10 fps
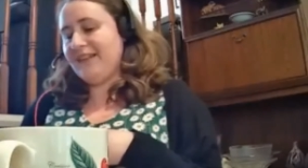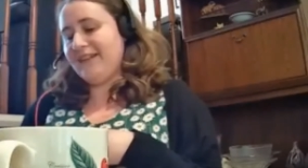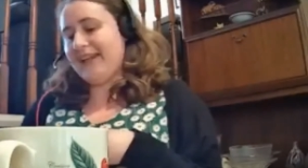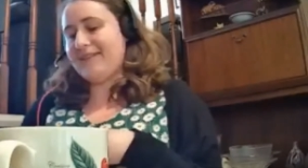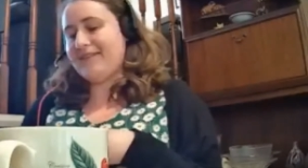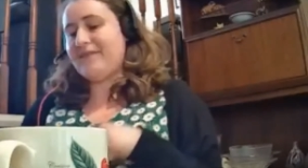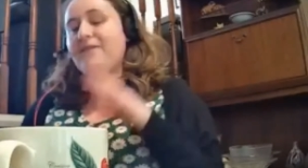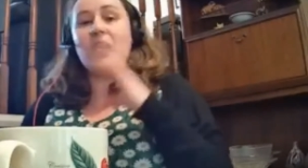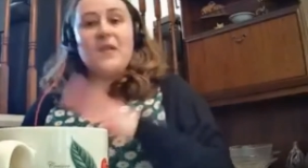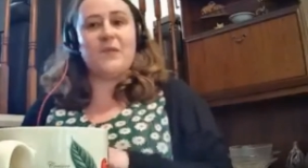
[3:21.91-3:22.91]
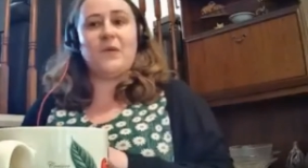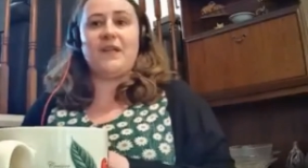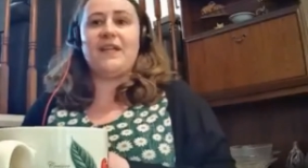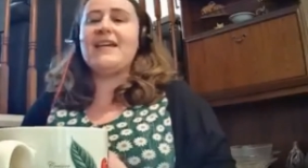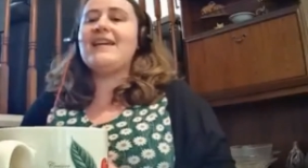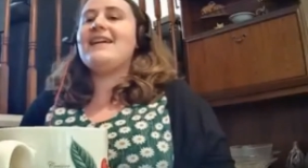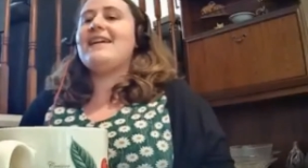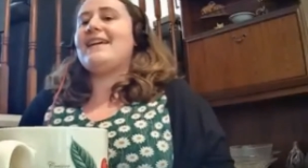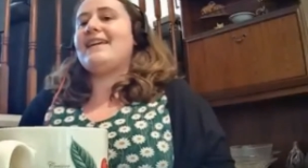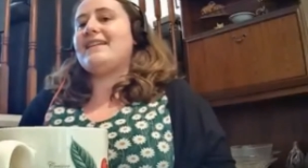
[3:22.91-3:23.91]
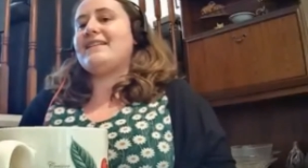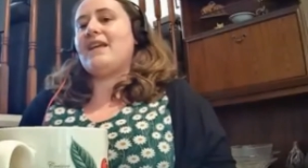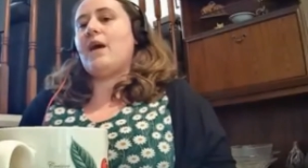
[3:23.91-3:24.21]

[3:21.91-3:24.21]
Okay, so the first one is